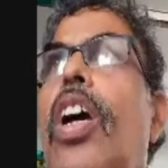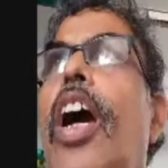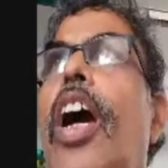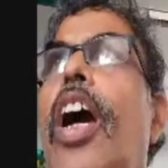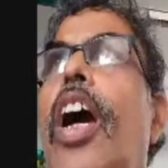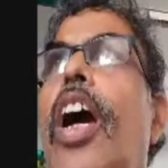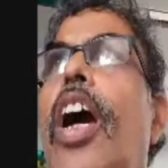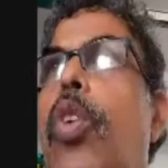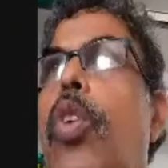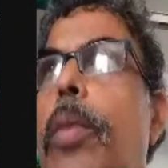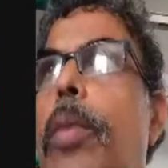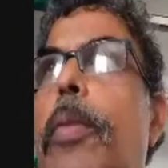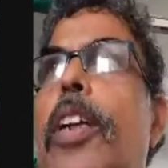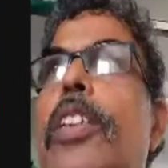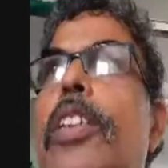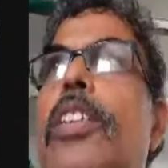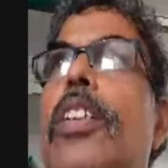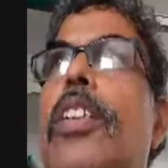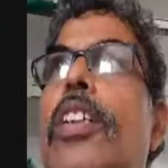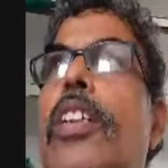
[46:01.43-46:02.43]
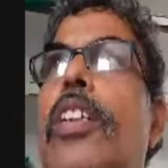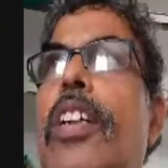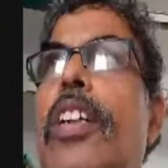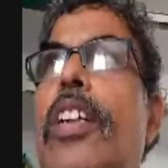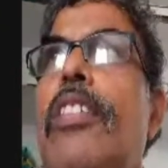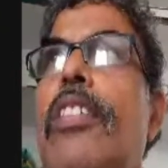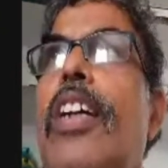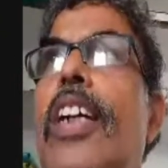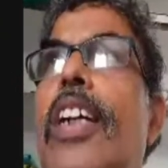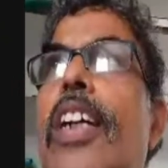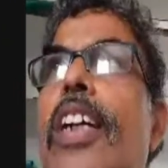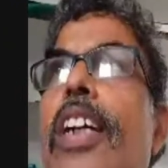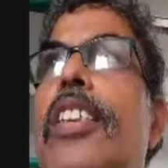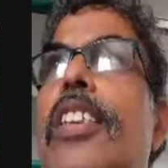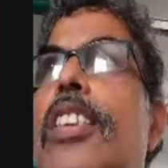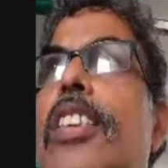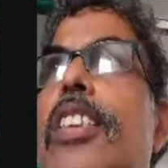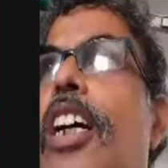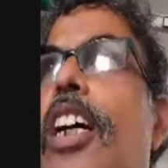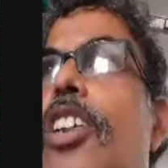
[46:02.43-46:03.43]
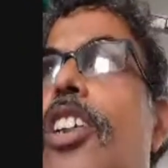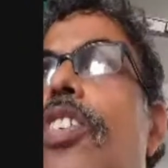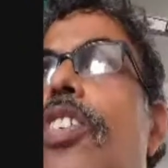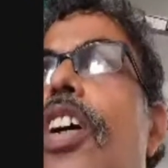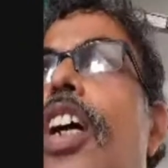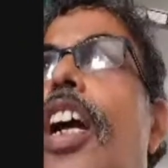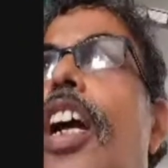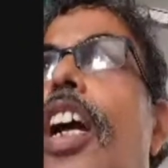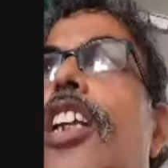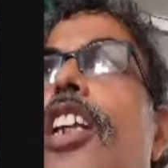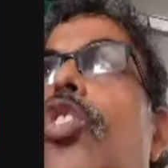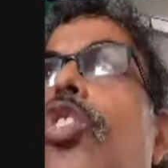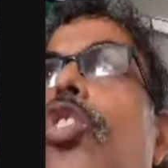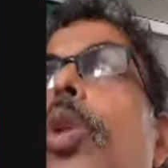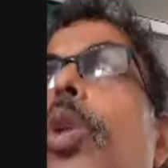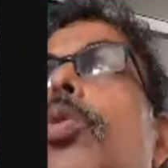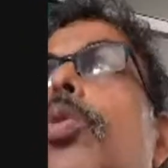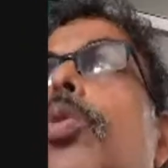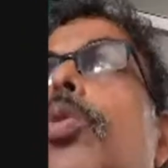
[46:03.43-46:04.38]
and what about the country scenario? It is almost